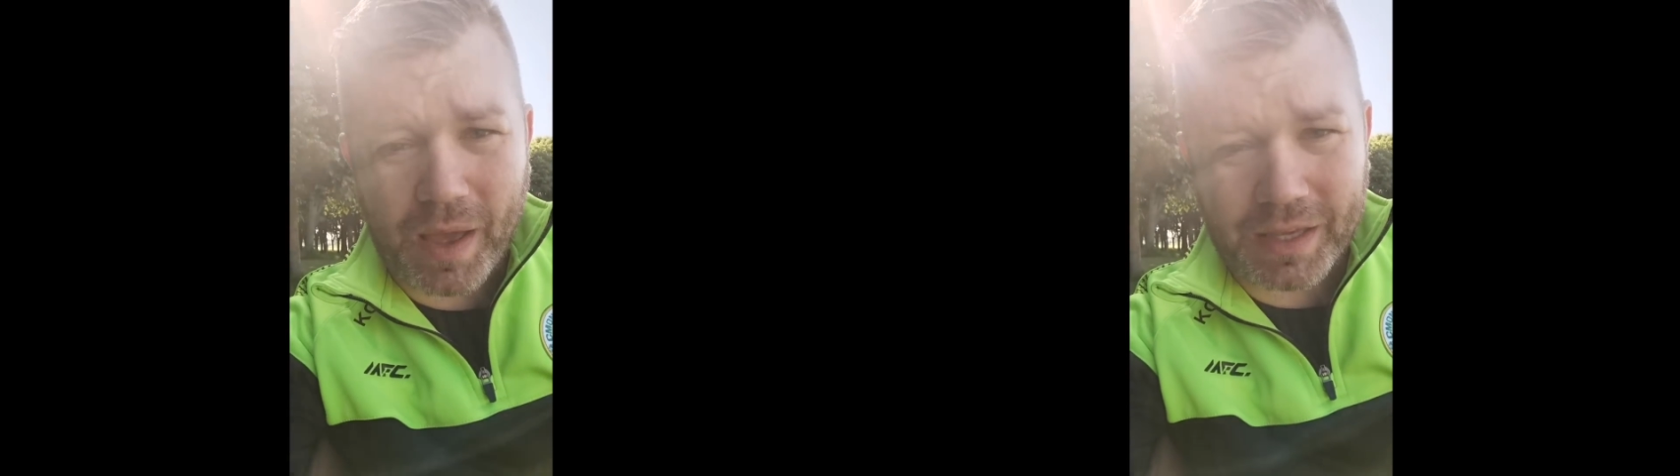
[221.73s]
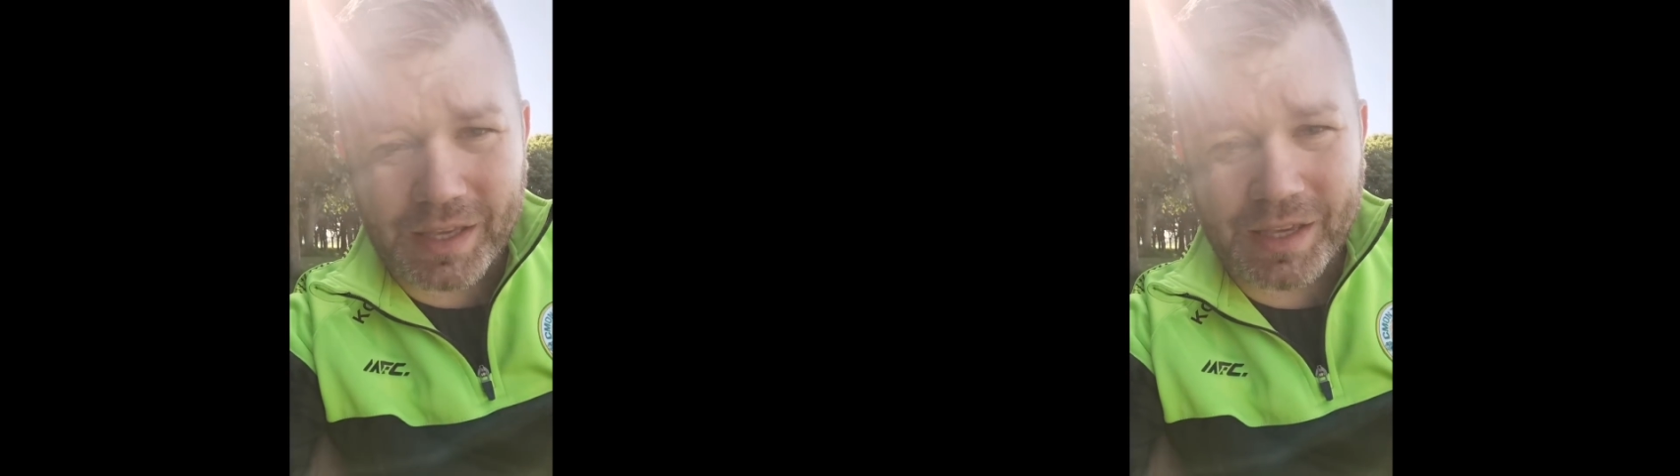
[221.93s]

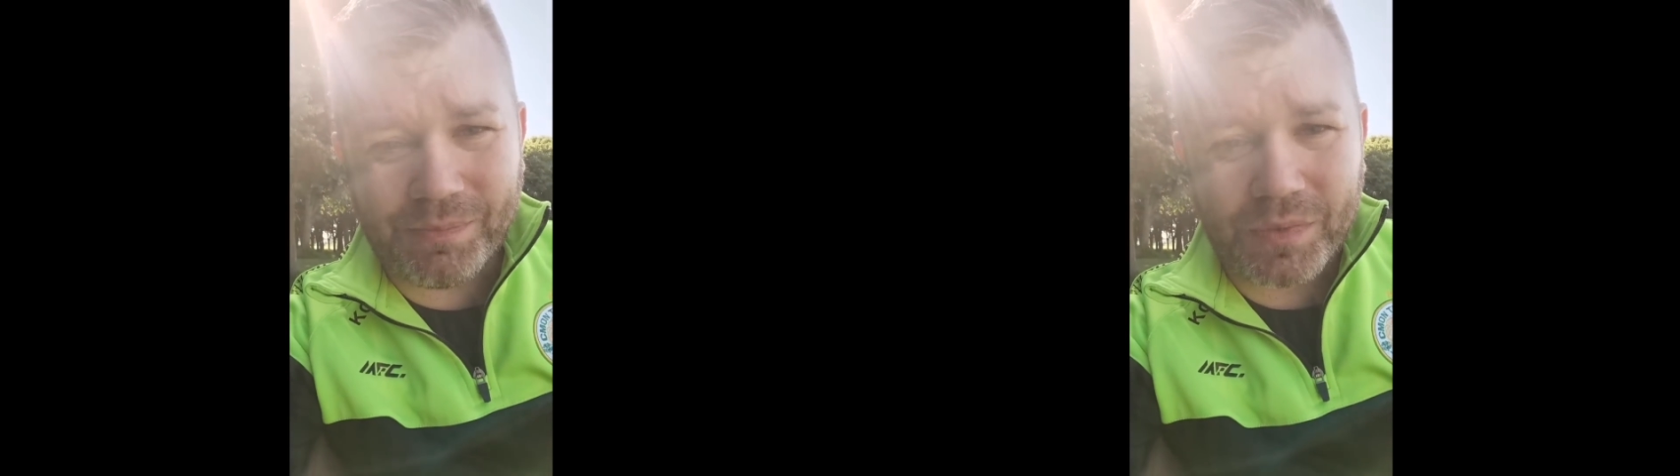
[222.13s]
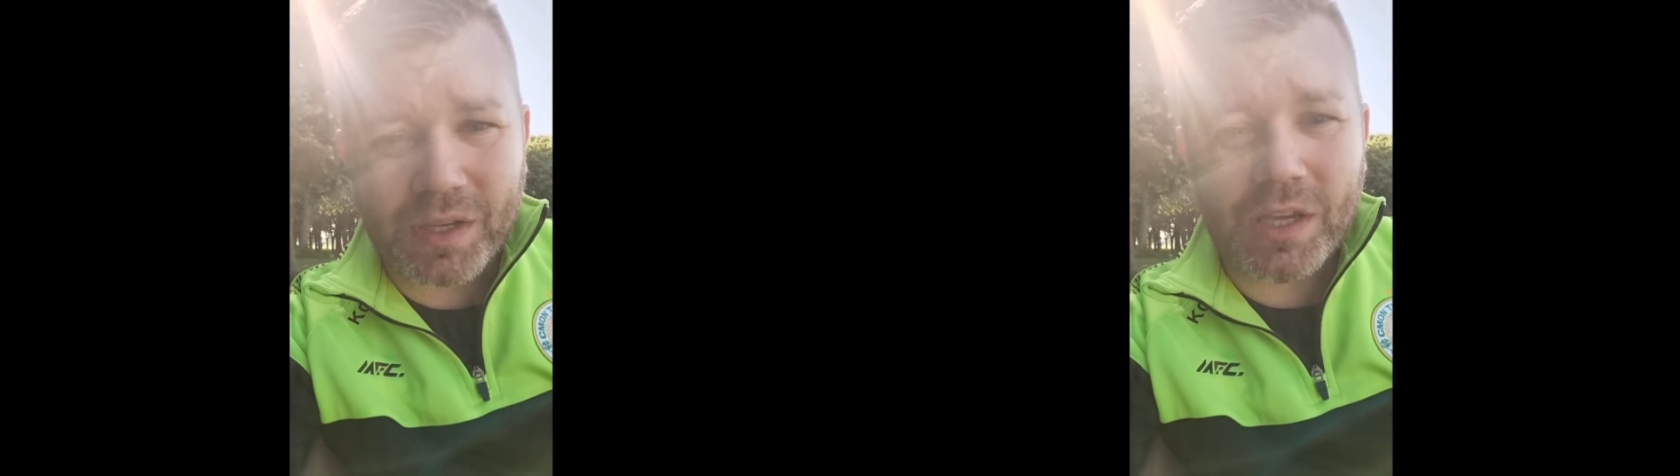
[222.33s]
back
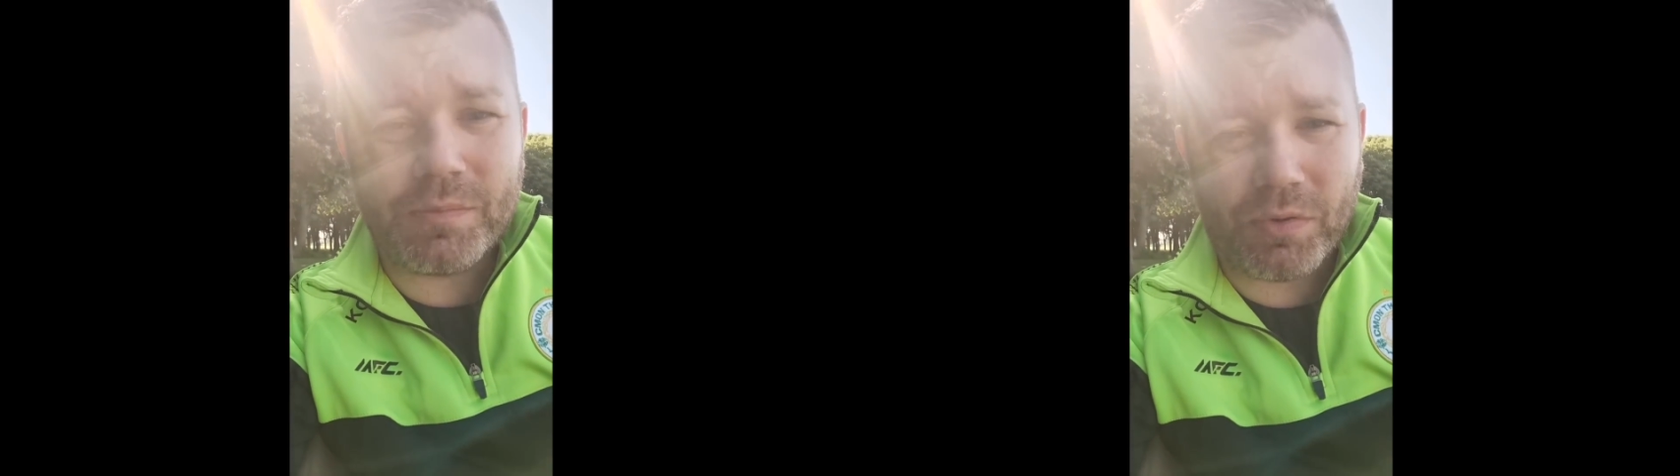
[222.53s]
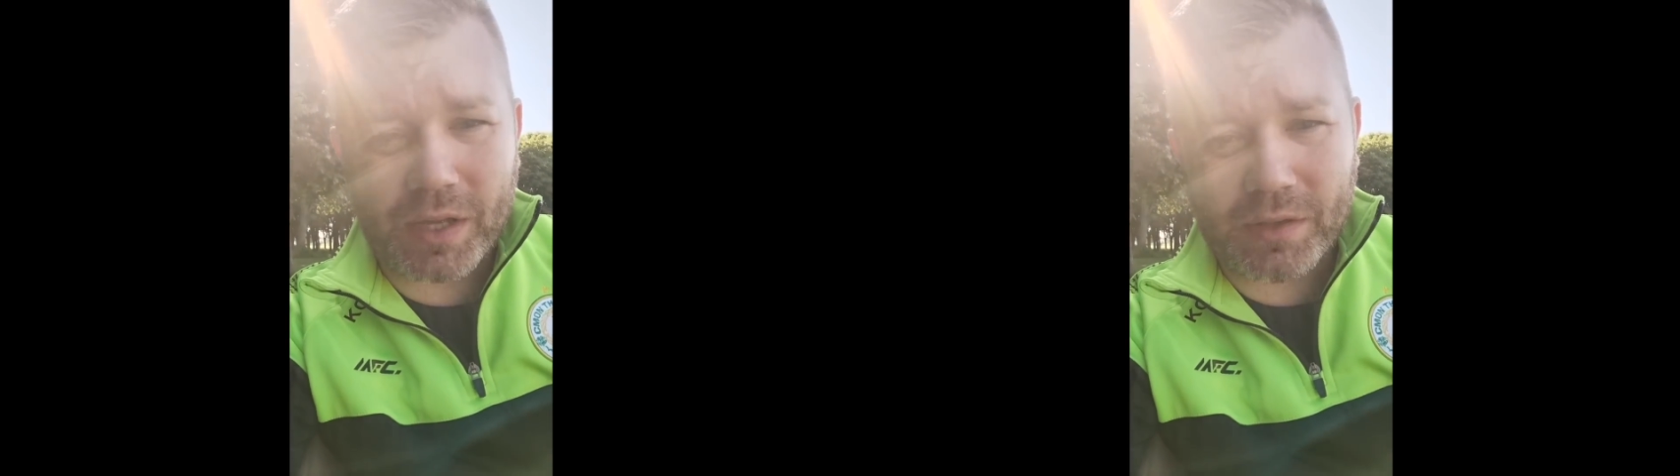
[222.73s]
in
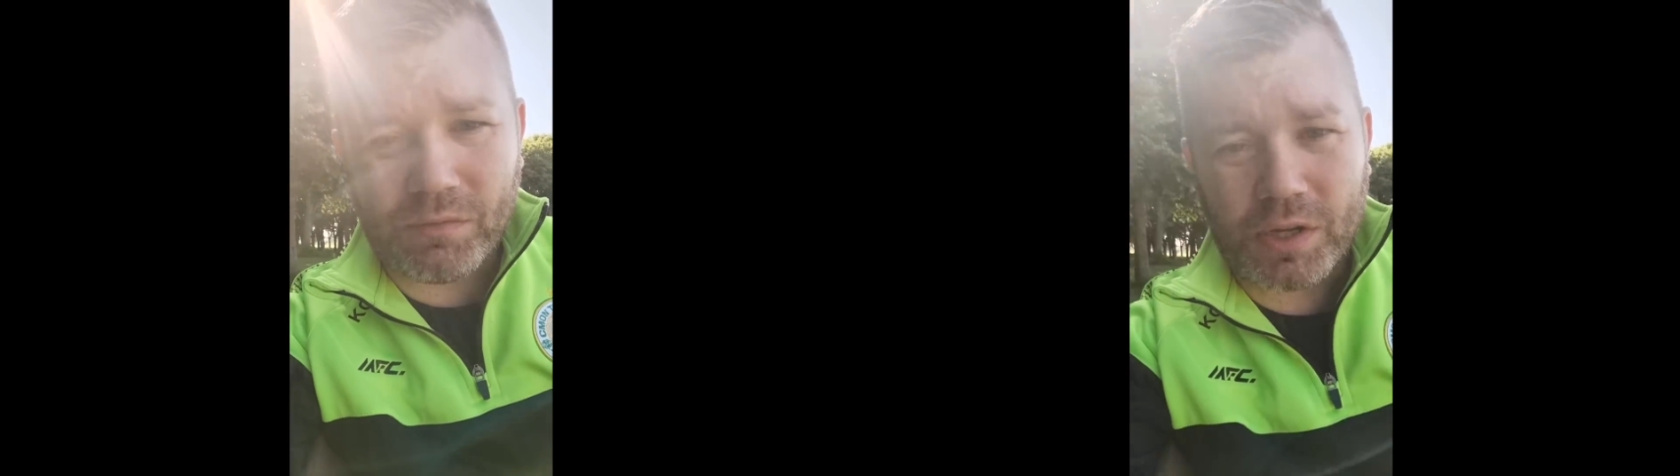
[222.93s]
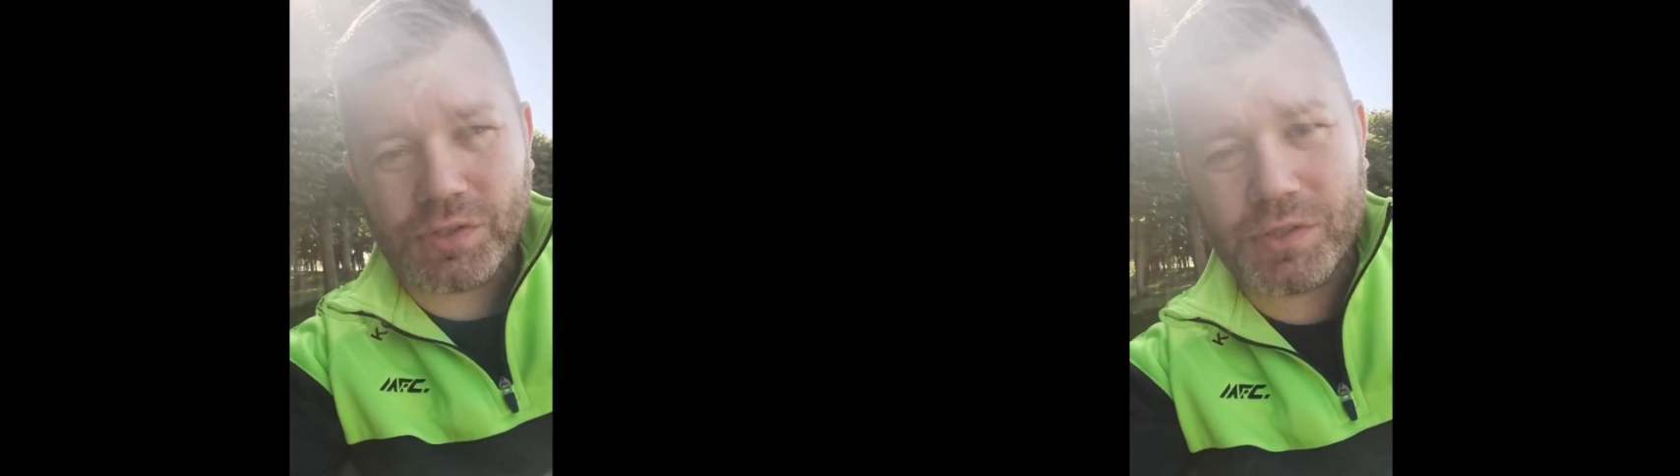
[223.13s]
is
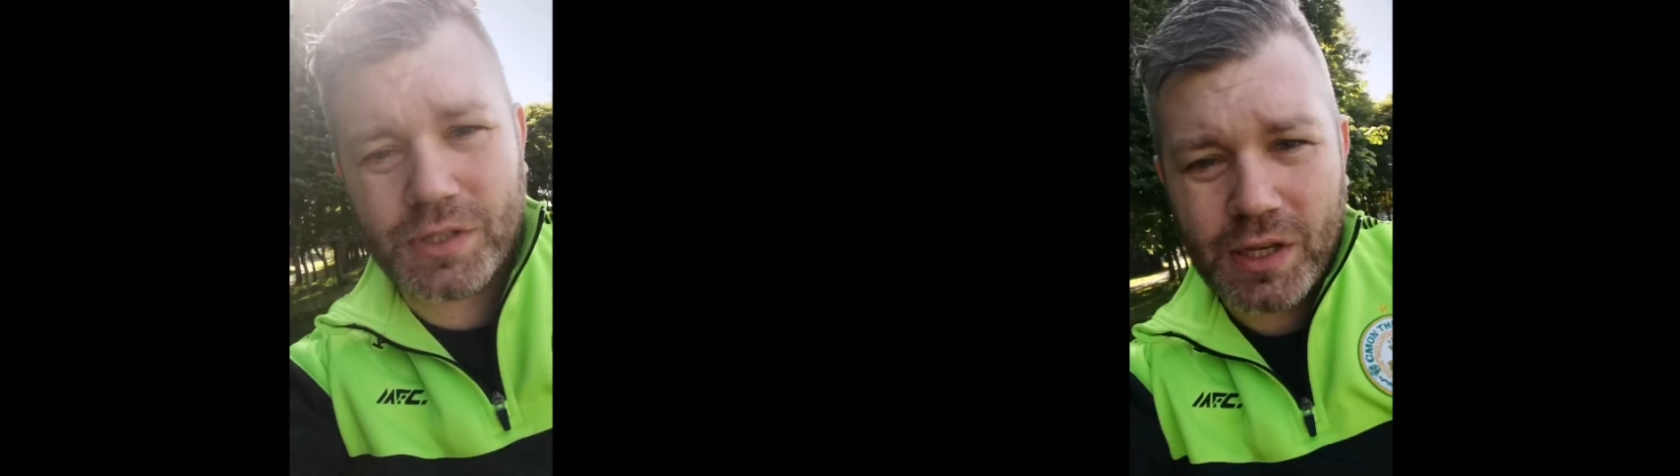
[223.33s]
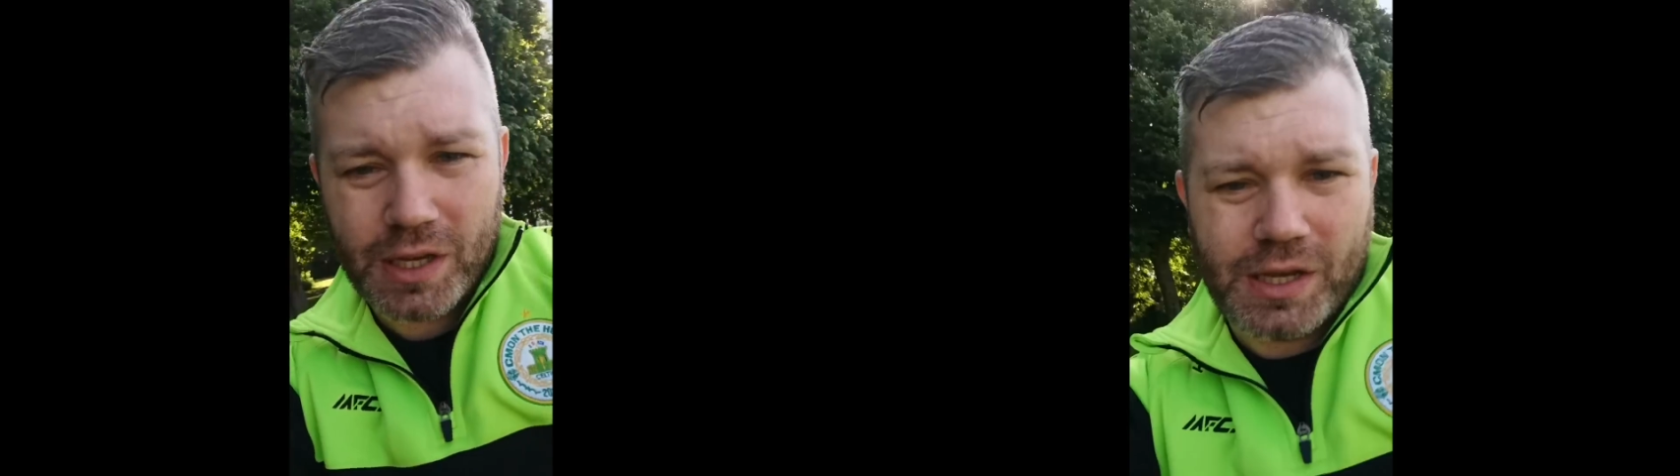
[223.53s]
Brendan Rodgers.